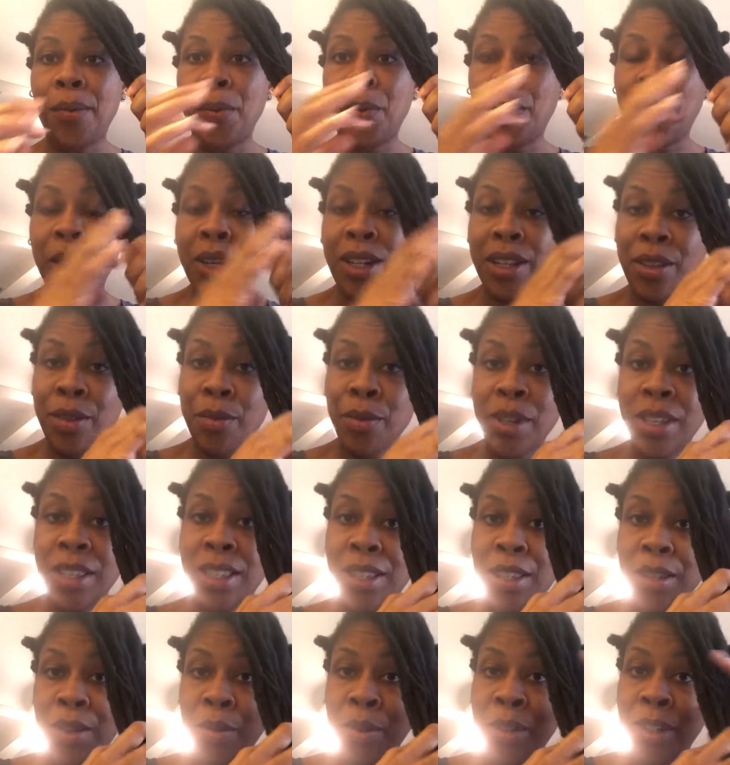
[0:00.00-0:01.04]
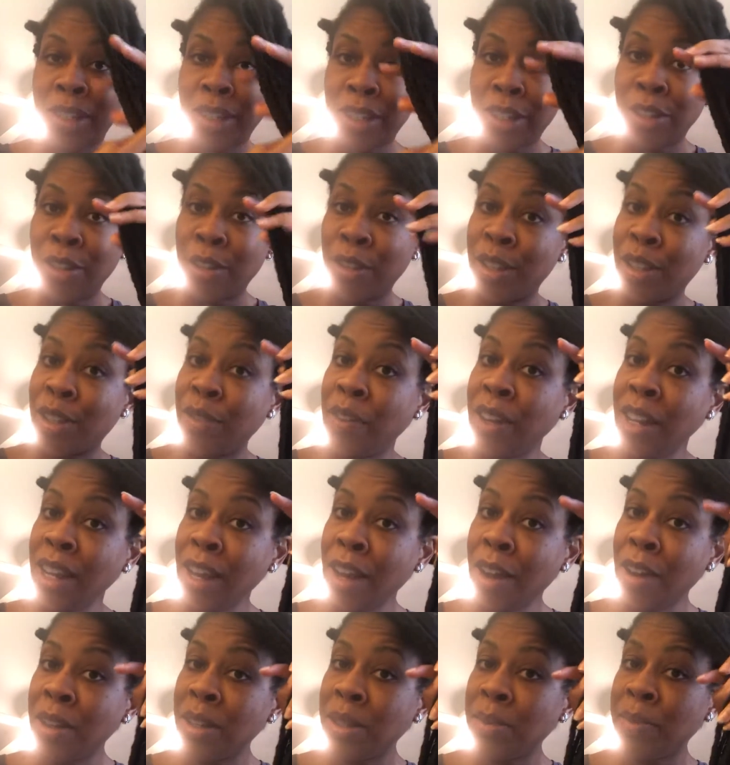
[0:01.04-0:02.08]
One of the reasons I wanted to do this
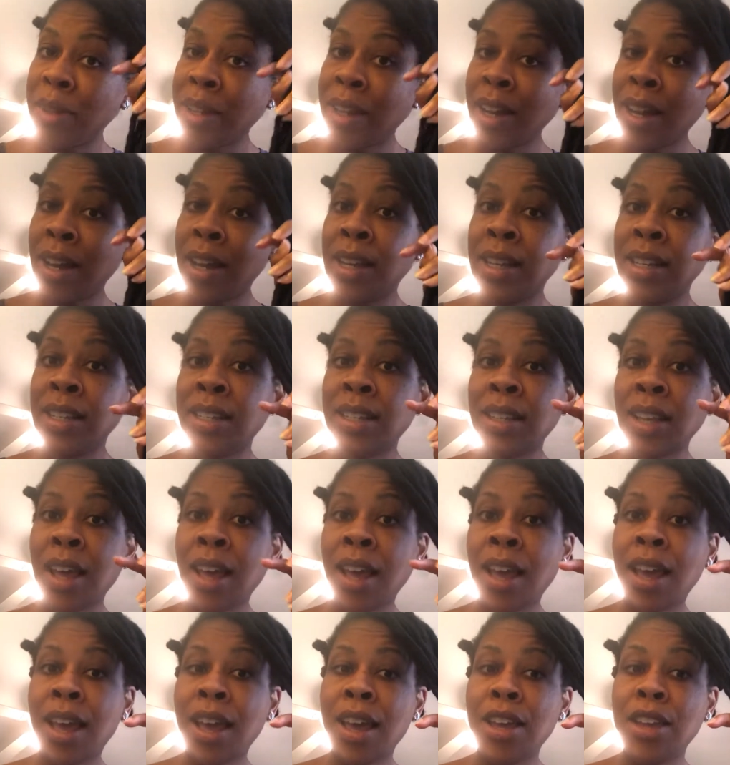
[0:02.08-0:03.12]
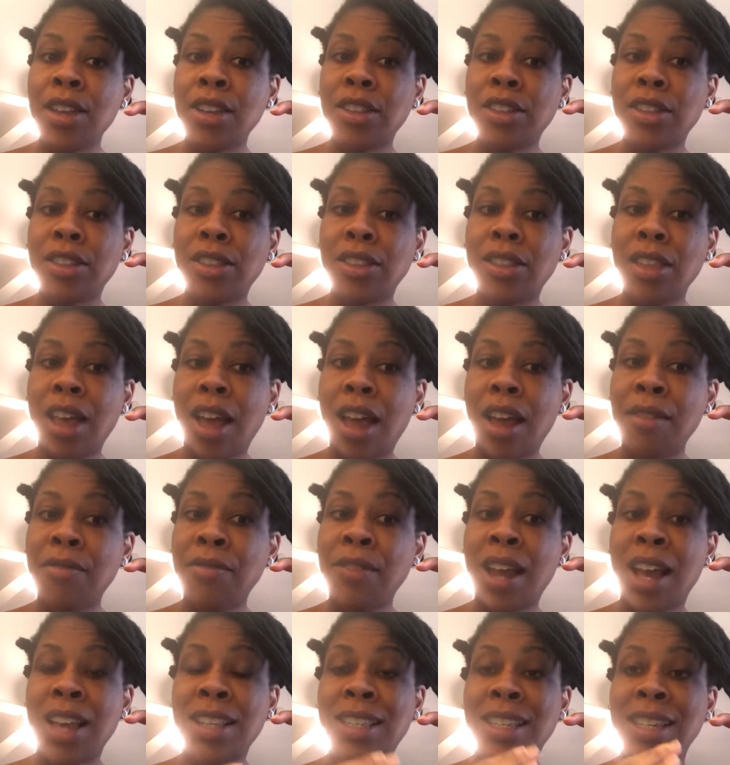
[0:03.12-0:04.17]
video is because I have
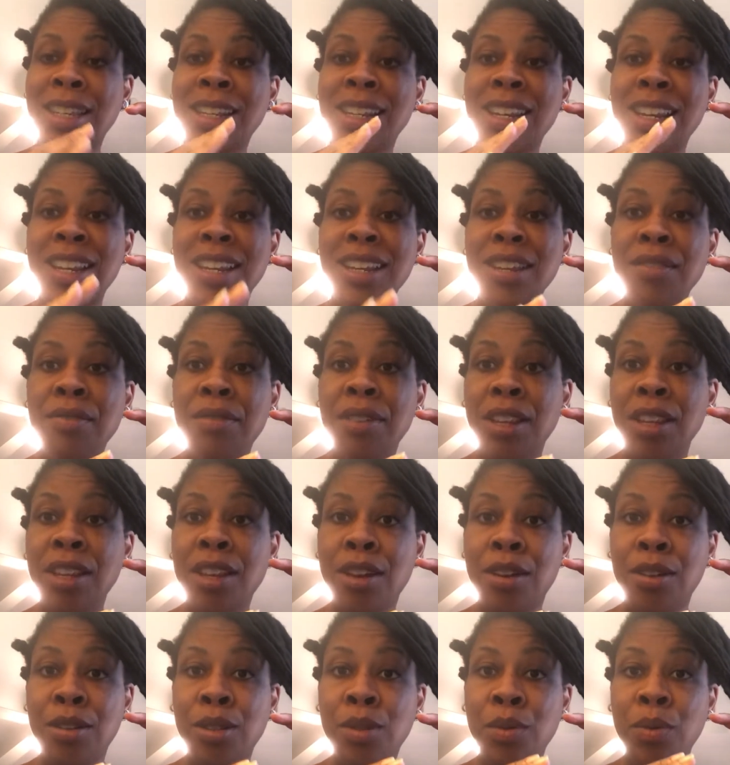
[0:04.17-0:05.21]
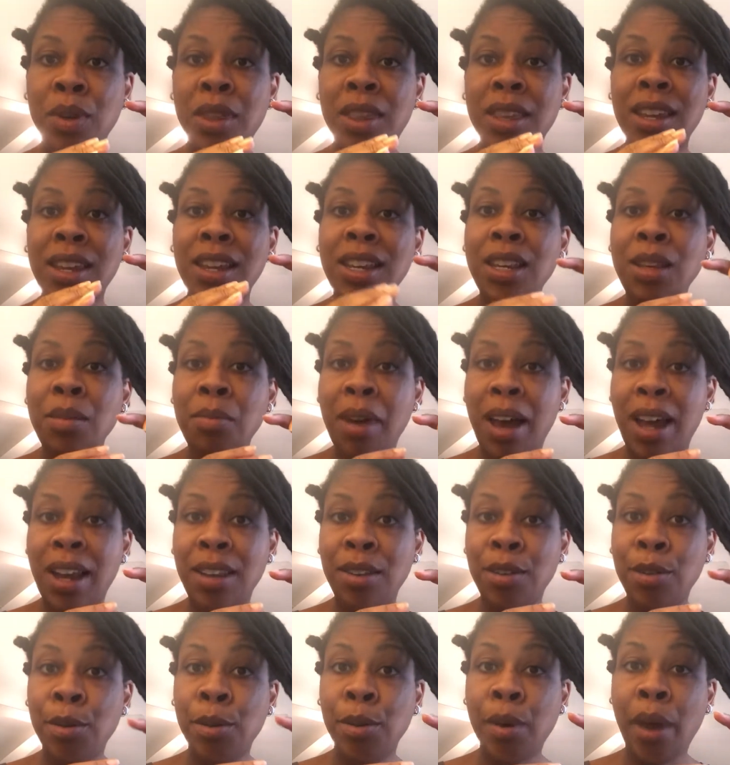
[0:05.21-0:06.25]
not seen any videos with anybody
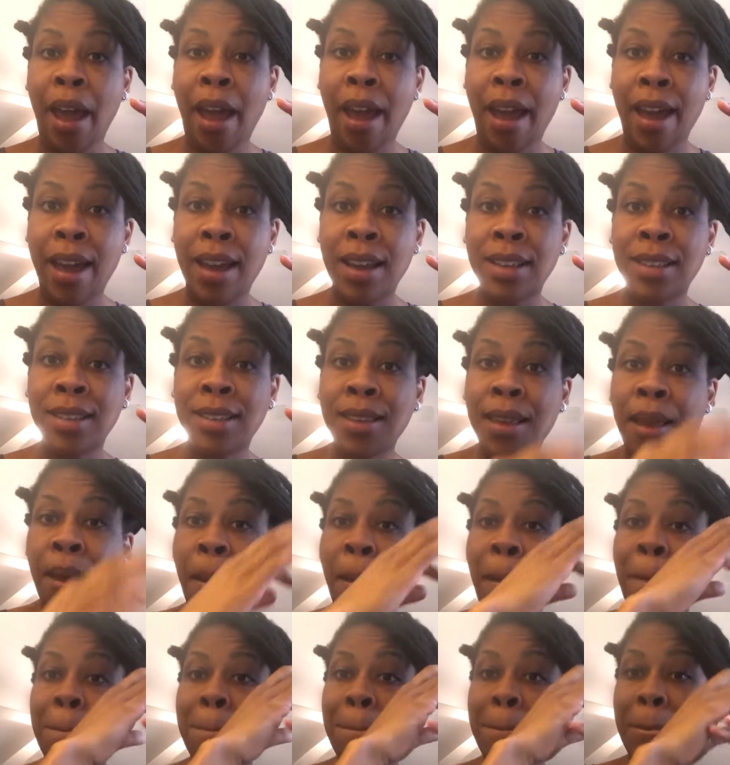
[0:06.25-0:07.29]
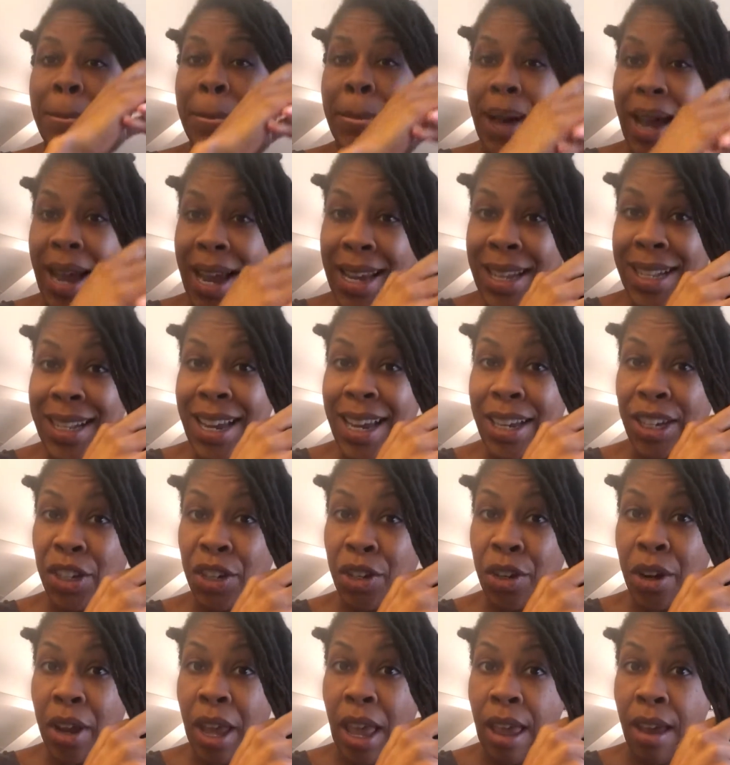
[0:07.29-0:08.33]
who has my
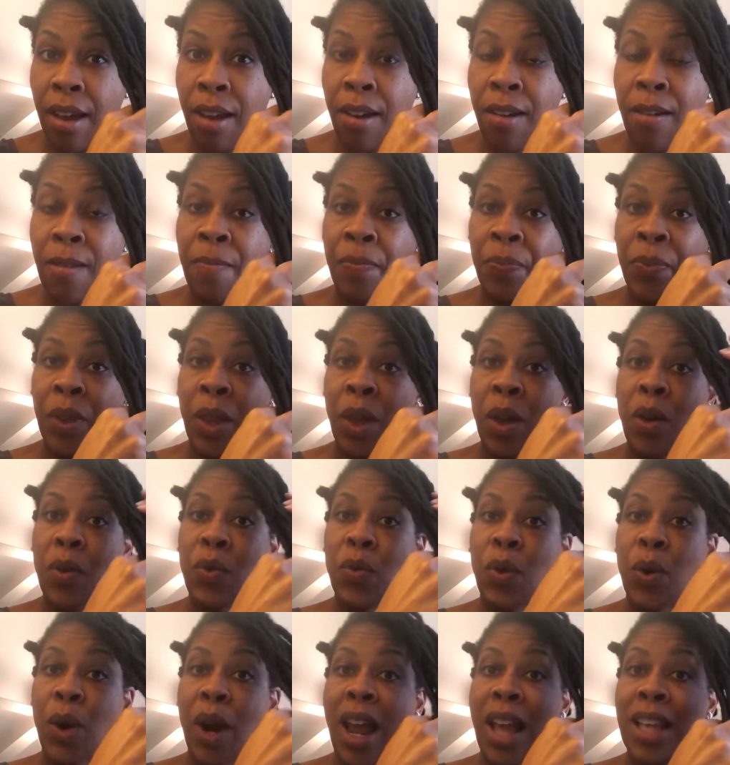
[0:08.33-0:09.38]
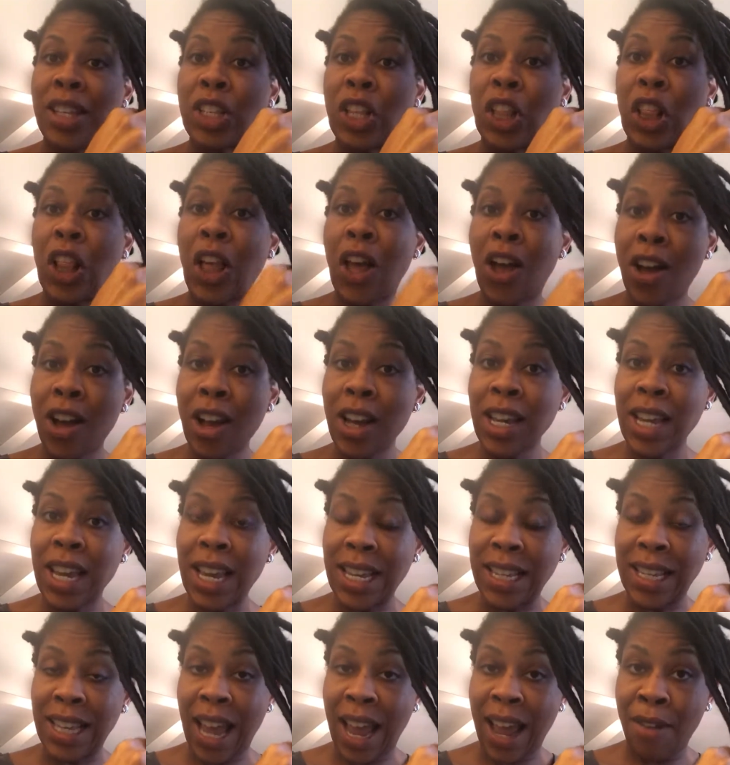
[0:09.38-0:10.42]
texture hair for as long
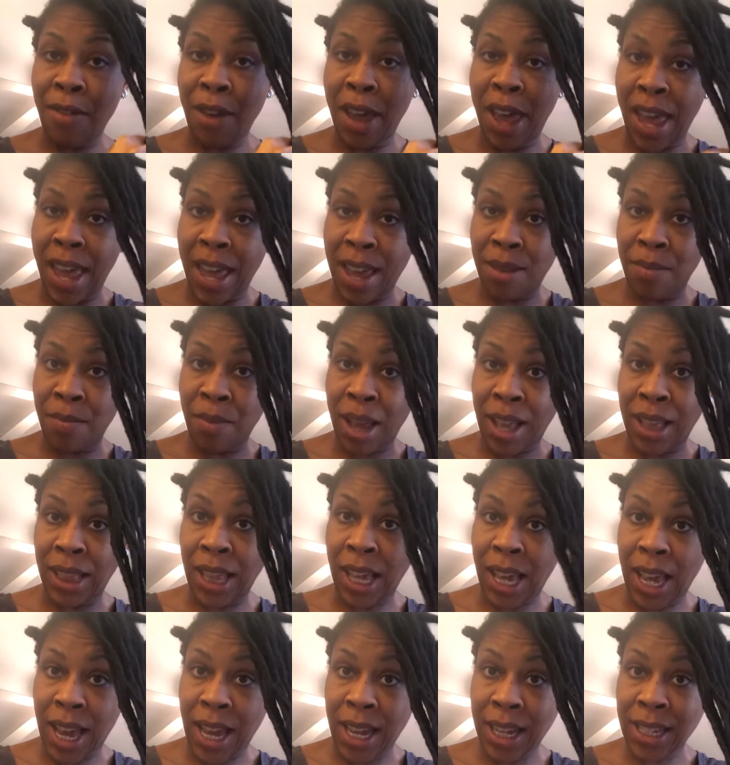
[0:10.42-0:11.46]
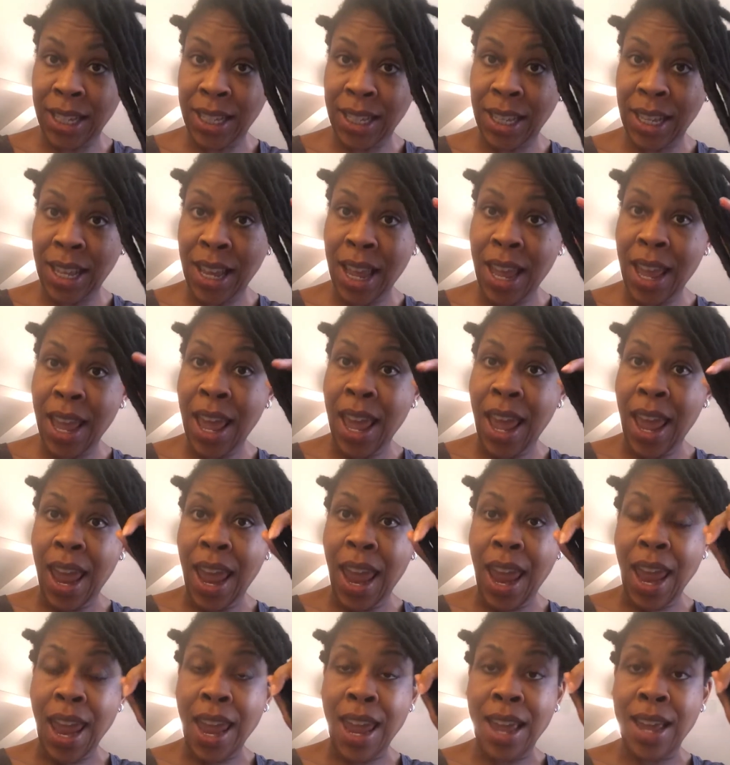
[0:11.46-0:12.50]
as I've had my locks
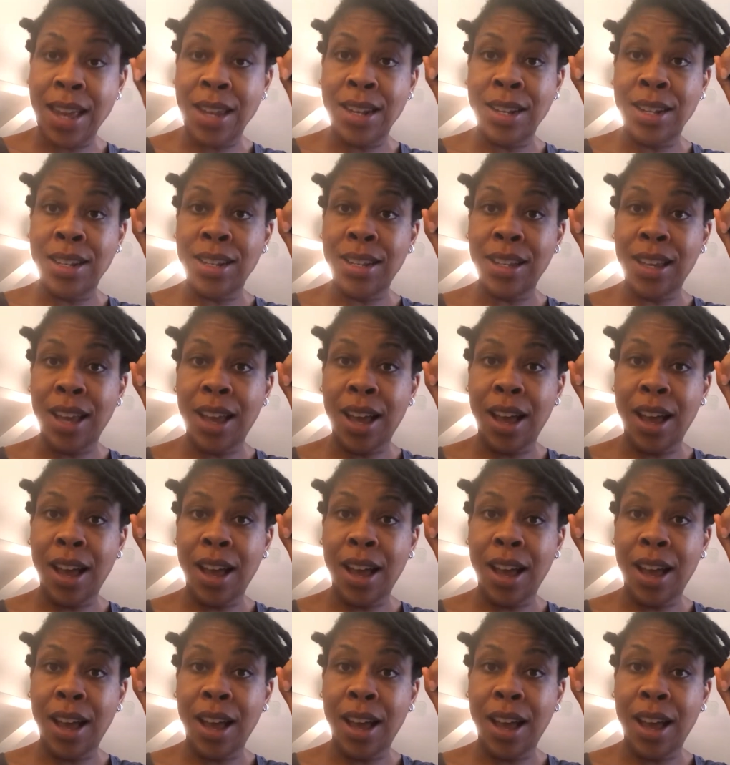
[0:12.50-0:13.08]
and